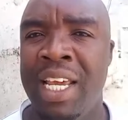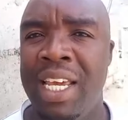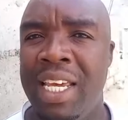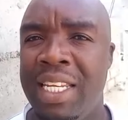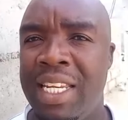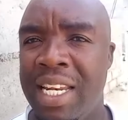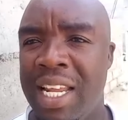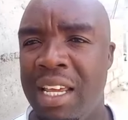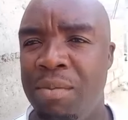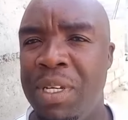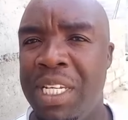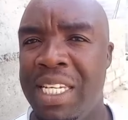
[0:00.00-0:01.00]
uh,
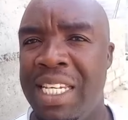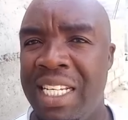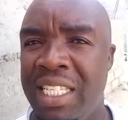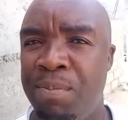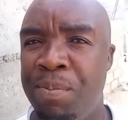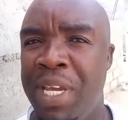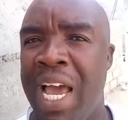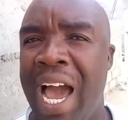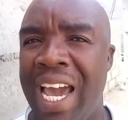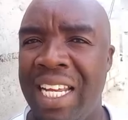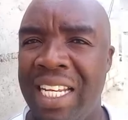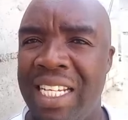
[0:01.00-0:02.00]
Tendai Biti is
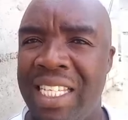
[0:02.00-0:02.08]
behind